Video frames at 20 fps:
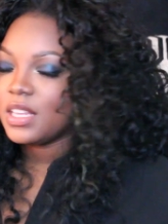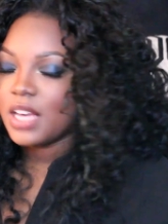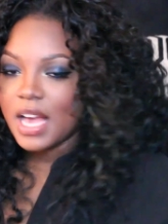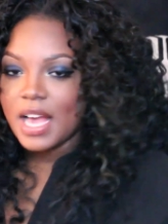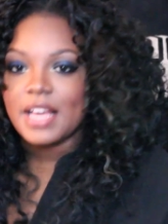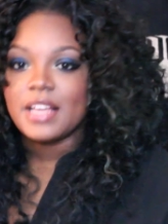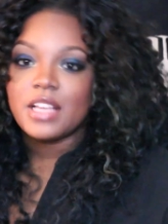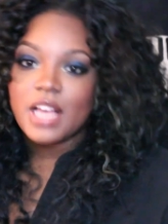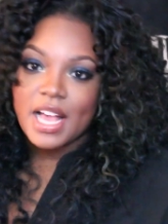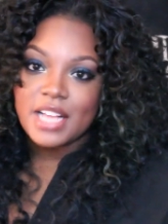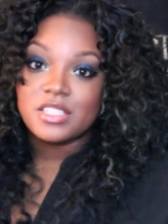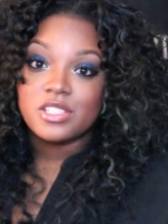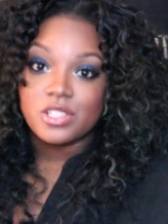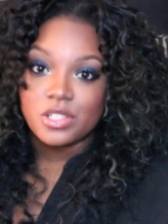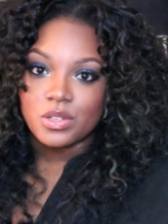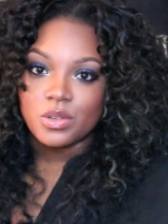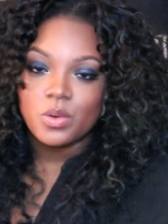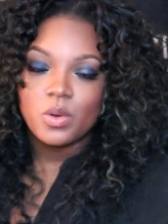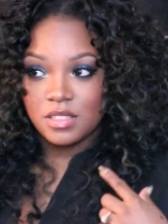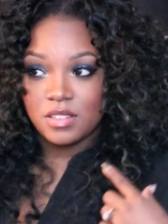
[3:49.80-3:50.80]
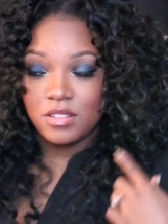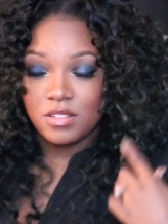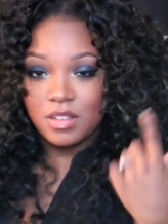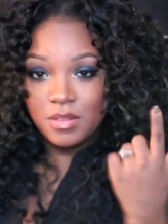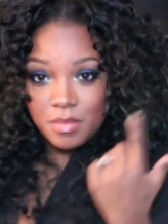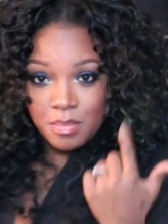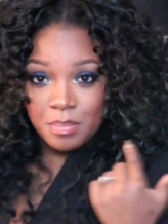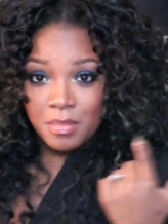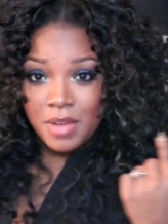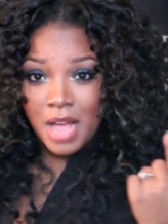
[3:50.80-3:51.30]
I, I do.
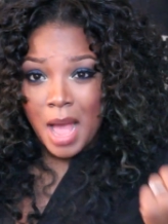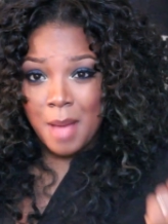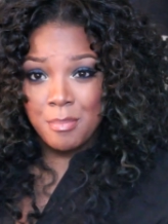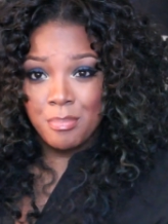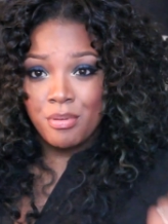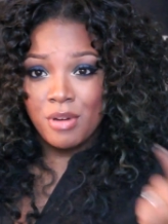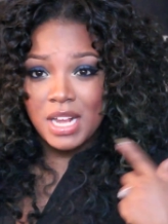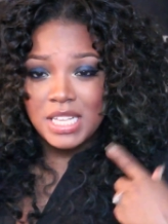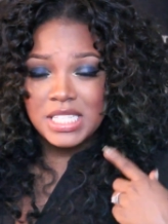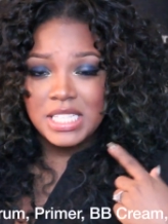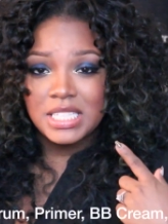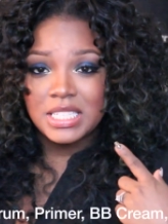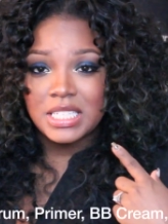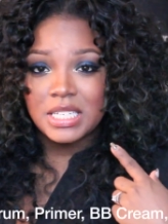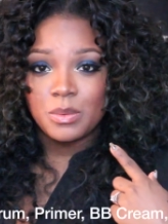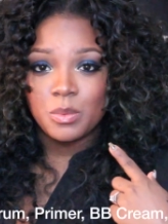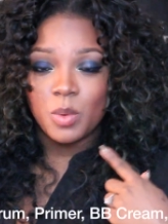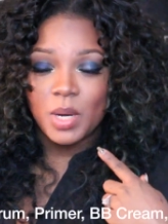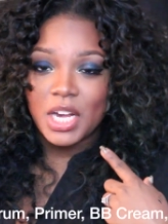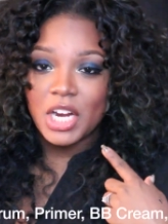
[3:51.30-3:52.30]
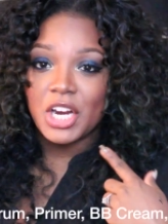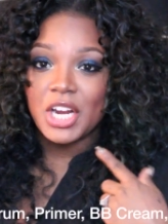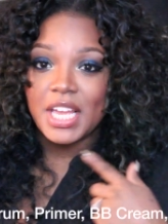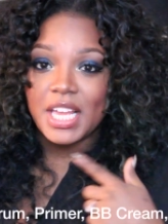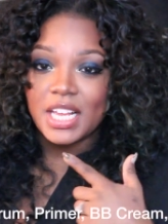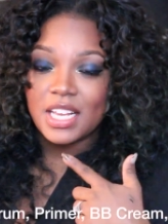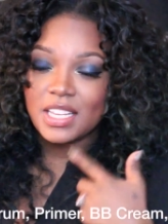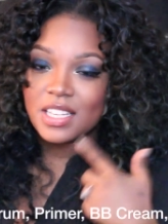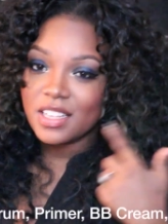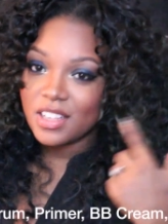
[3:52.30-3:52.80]
I'm presently
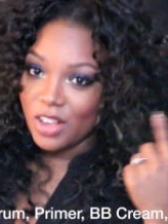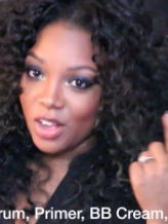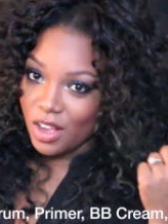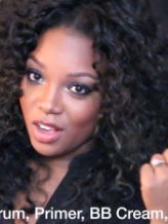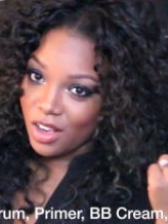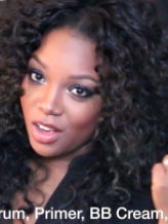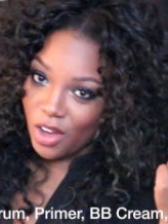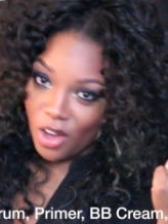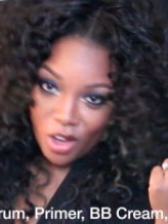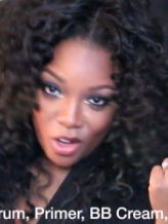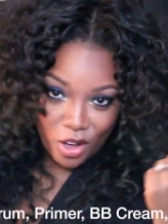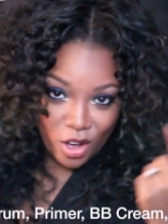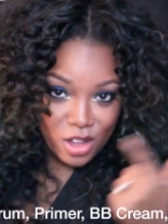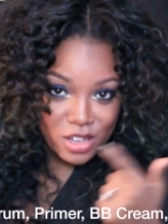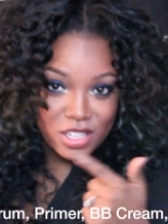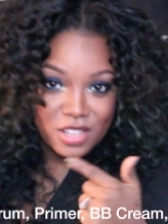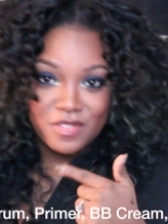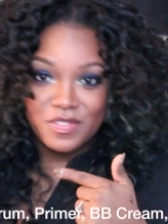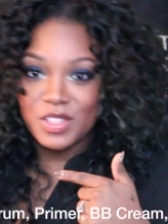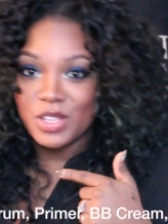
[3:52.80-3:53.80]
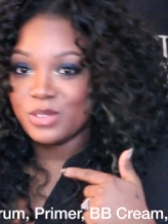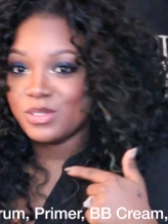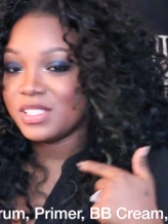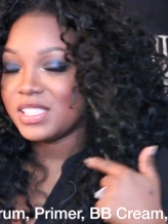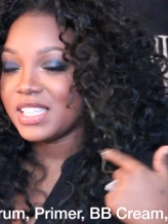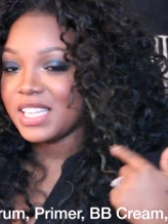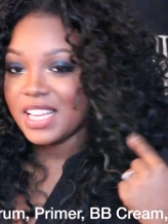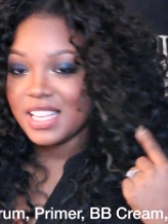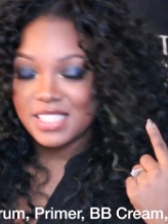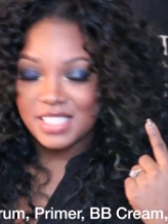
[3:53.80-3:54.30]
wearing all of those
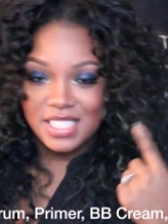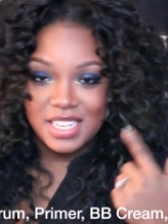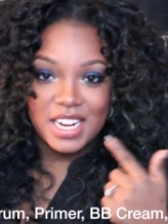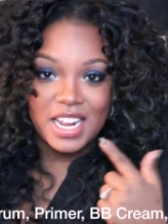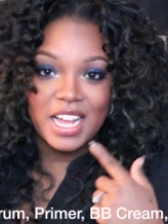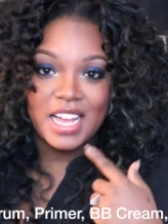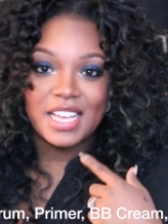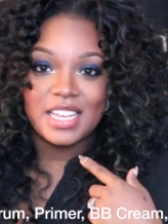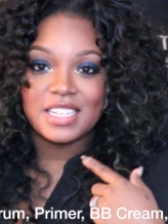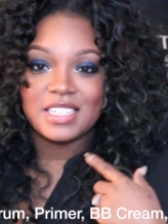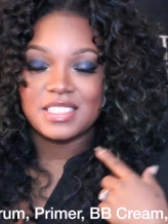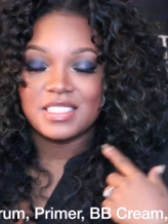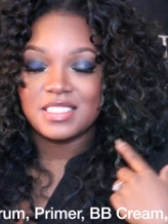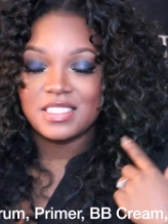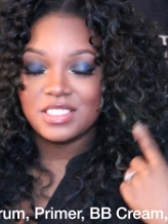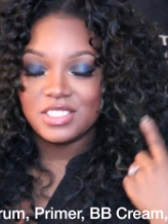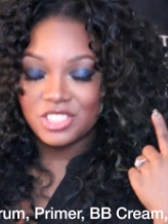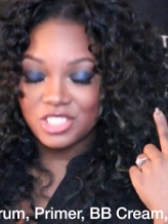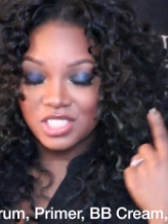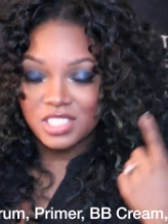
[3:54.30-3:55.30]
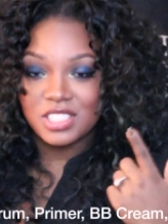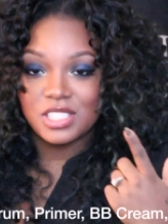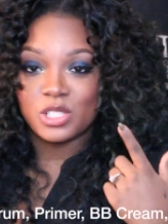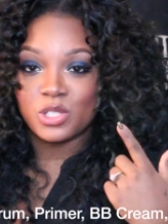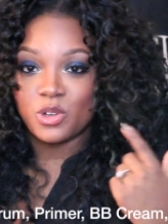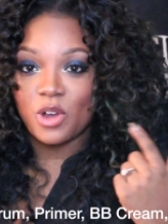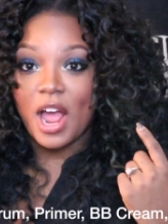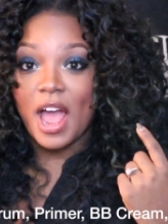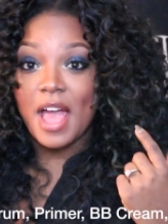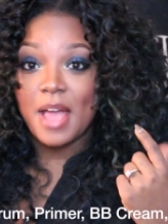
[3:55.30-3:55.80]
things that I just
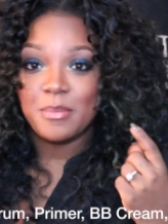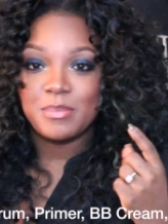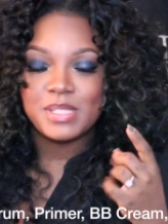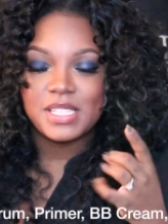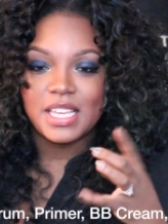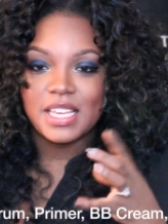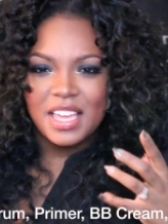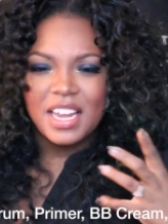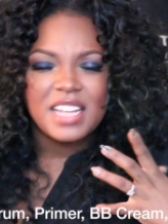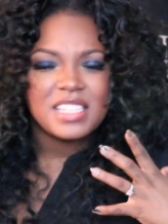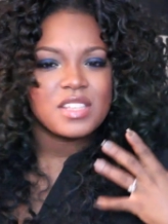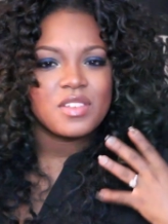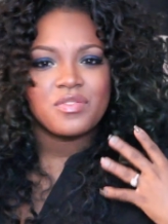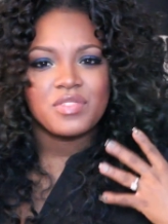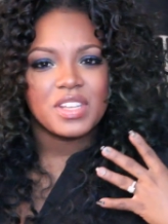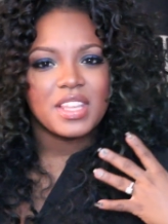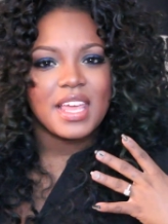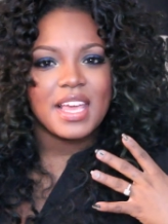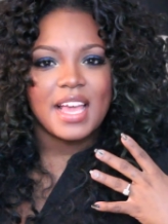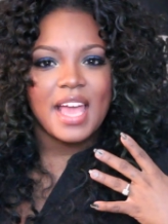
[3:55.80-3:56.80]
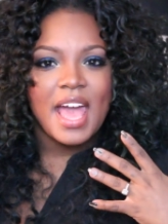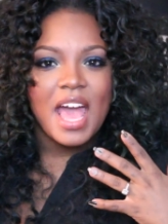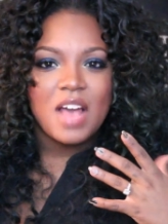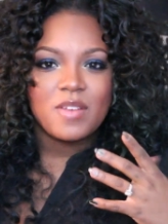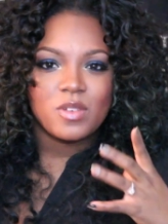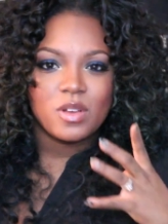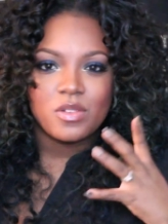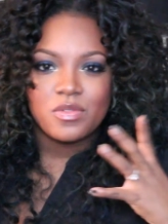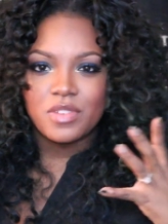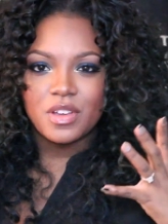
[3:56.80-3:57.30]
described. It doesn't feel like I
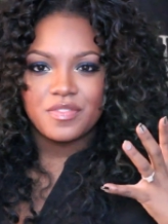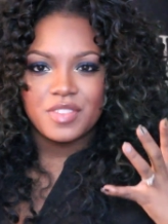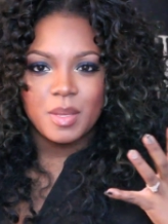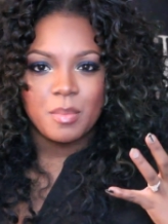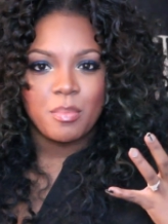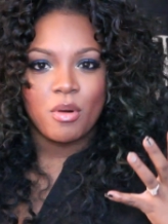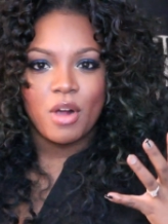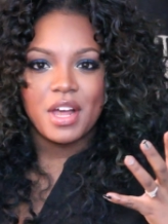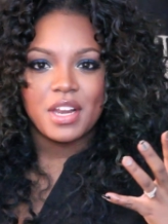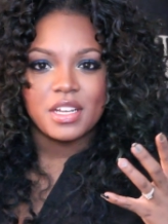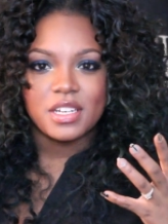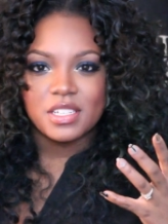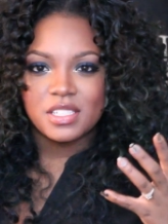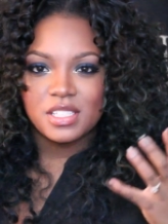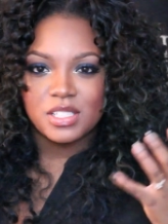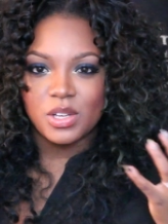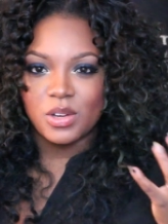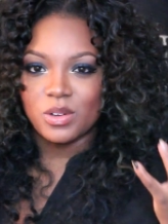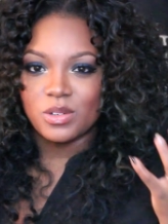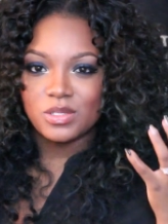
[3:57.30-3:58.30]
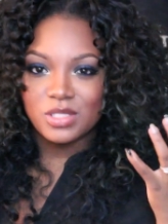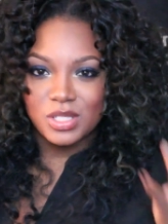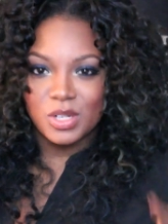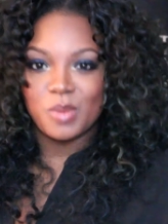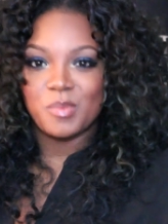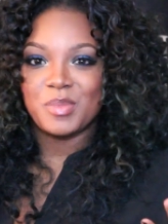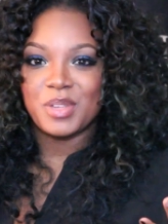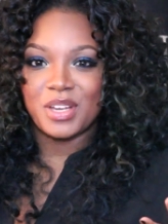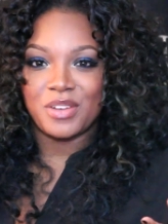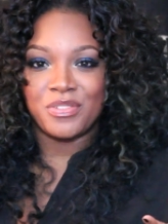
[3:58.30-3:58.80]
have on 50 products, so
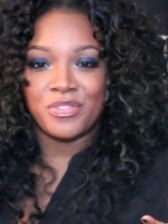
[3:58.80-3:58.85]
don't be